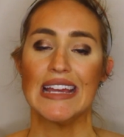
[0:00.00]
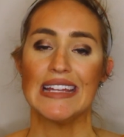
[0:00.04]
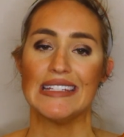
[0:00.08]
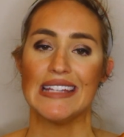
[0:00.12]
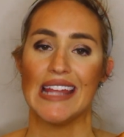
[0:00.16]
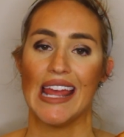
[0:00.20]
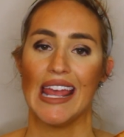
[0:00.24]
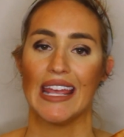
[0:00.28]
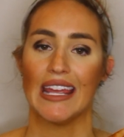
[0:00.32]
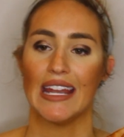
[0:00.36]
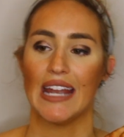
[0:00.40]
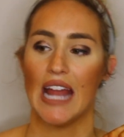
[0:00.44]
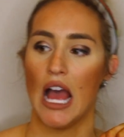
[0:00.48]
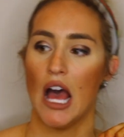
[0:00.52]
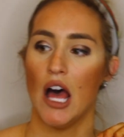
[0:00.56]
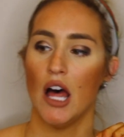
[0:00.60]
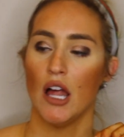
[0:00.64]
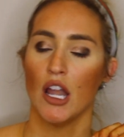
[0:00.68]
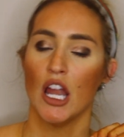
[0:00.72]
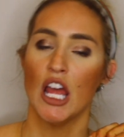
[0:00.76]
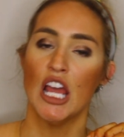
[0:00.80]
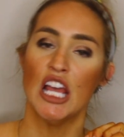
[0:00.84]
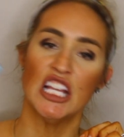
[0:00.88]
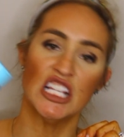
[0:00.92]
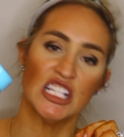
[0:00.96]
take it
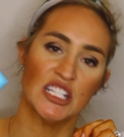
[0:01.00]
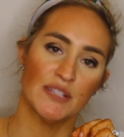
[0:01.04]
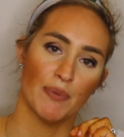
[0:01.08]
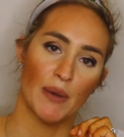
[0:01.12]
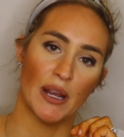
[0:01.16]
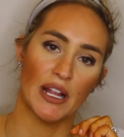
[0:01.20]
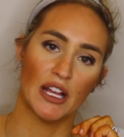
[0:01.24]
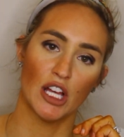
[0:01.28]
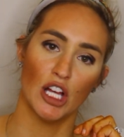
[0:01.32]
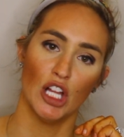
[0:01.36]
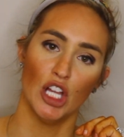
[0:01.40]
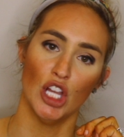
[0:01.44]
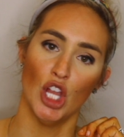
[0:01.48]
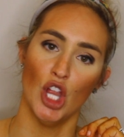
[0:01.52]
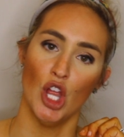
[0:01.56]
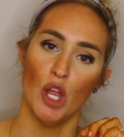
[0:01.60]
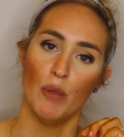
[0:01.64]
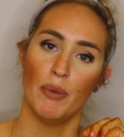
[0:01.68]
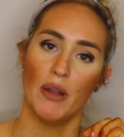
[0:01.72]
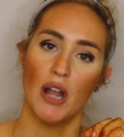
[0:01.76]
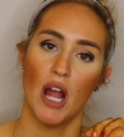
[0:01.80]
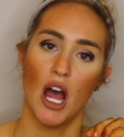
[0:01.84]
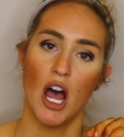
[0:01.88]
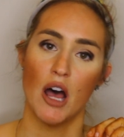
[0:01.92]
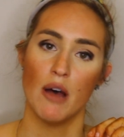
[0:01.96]
out, sprinkle a little
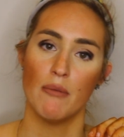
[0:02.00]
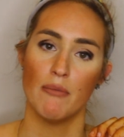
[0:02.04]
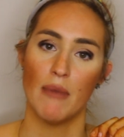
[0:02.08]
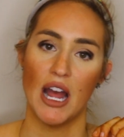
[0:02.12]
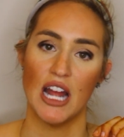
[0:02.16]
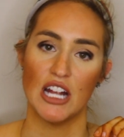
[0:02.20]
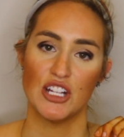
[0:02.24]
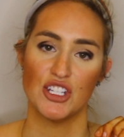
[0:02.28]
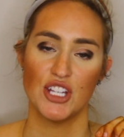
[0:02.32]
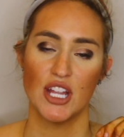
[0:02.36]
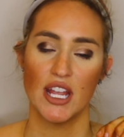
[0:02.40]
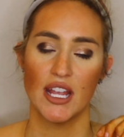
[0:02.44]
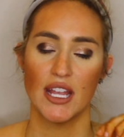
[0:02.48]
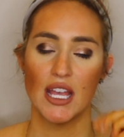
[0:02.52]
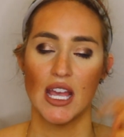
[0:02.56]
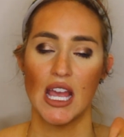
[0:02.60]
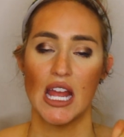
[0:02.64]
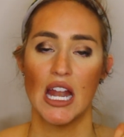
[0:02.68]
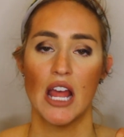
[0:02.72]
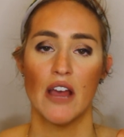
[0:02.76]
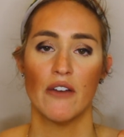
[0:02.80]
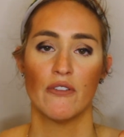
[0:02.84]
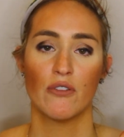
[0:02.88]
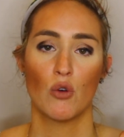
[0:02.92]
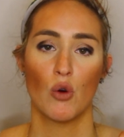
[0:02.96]
bit on my chicken,
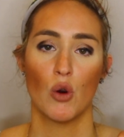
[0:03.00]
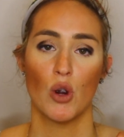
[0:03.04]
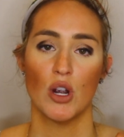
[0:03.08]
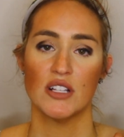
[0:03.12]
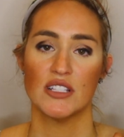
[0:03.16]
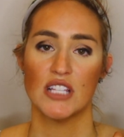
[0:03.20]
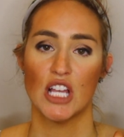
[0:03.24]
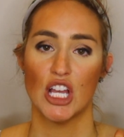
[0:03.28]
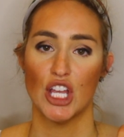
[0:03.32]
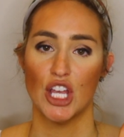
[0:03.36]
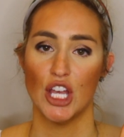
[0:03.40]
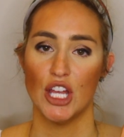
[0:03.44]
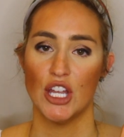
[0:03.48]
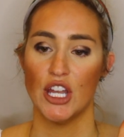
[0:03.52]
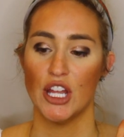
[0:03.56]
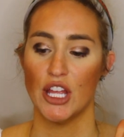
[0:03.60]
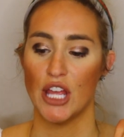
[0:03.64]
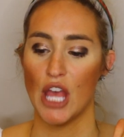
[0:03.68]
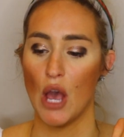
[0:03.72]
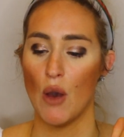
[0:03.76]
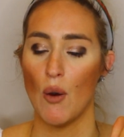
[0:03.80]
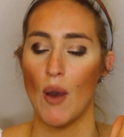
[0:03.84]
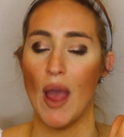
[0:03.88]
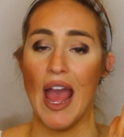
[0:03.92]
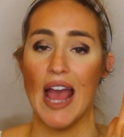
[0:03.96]
of course, good to
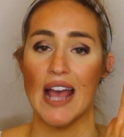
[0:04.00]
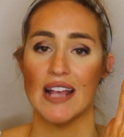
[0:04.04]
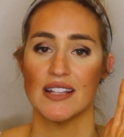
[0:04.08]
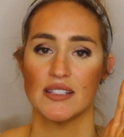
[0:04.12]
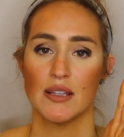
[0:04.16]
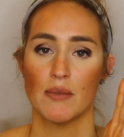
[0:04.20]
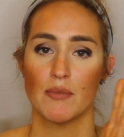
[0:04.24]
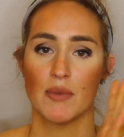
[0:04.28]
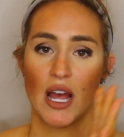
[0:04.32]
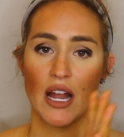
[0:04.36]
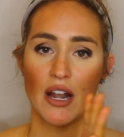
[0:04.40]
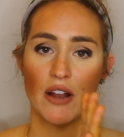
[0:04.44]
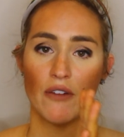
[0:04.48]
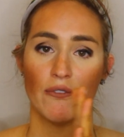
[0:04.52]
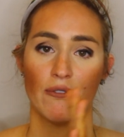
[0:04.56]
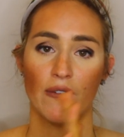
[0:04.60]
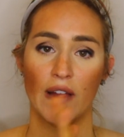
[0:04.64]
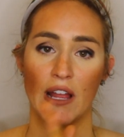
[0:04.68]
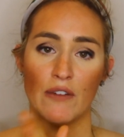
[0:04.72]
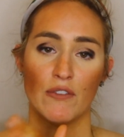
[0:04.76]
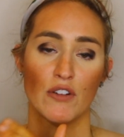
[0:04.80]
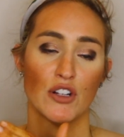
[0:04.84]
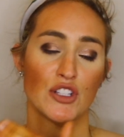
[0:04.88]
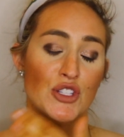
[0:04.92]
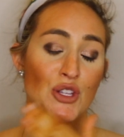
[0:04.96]
go, add some kind of
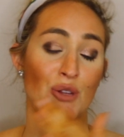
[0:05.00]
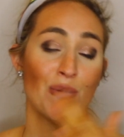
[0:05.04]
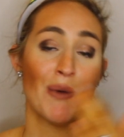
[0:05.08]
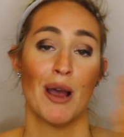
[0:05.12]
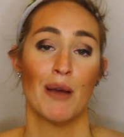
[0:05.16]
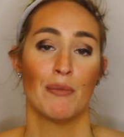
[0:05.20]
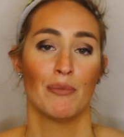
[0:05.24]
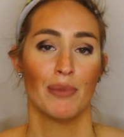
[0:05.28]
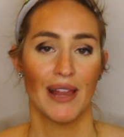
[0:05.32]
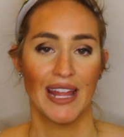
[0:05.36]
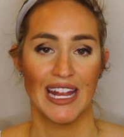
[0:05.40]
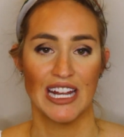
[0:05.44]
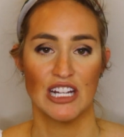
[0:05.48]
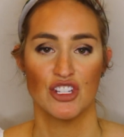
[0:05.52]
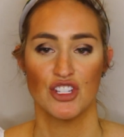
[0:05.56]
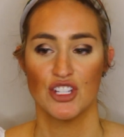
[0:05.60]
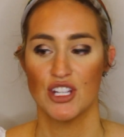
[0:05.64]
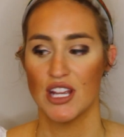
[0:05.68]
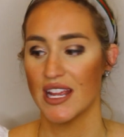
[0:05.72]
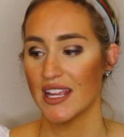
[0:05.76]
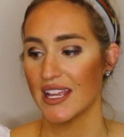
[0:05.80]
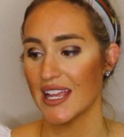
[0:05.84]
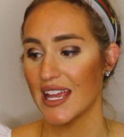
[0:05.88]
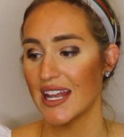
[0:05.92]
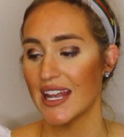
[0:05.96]
flavor to my bland
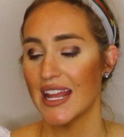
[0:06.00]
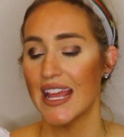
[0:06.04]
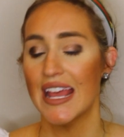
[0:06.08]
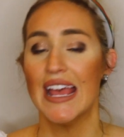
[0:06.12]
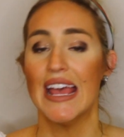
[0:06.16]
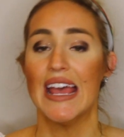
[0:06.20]
chicken.